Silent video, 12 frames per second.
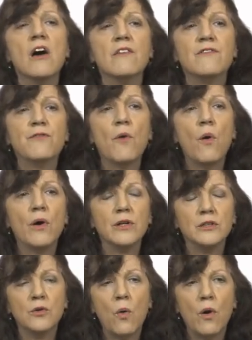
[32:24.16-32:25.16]
for
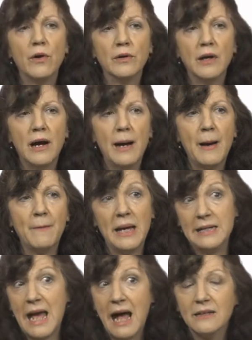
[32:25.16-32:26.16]
your uh,
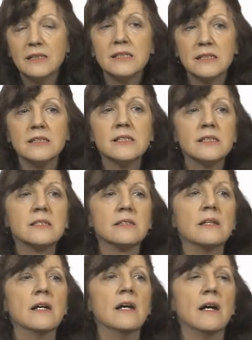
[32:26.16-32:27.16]
analysis
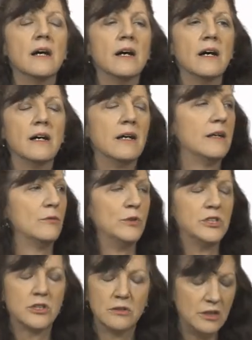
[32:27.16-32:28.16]
uh,
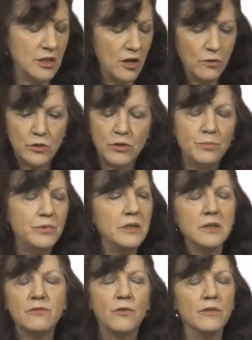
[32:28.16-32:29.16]
which you know could
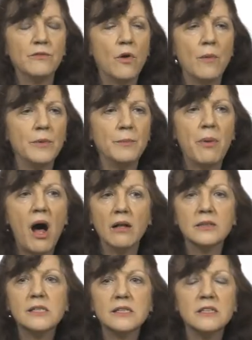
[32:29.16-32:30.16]
be for informing
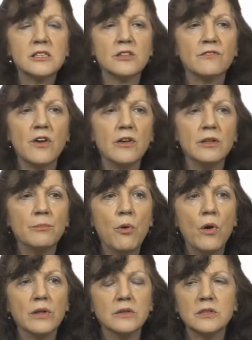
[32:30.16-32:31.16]
policy. So very
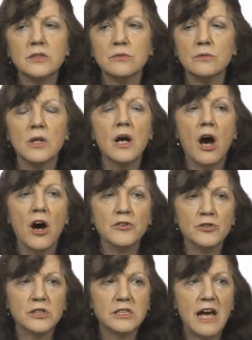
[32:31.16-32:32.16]
important to
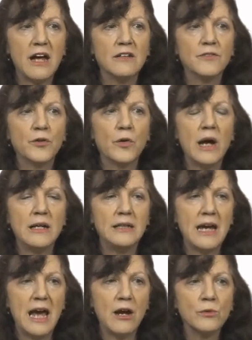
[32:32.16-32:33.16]
understand if there are
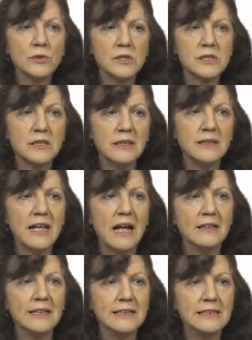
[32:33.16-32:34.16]
any errors in
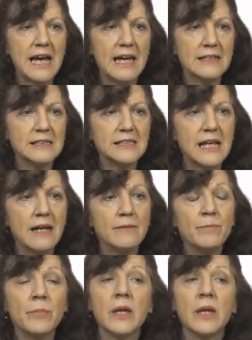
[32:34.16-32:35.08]
that linked data set.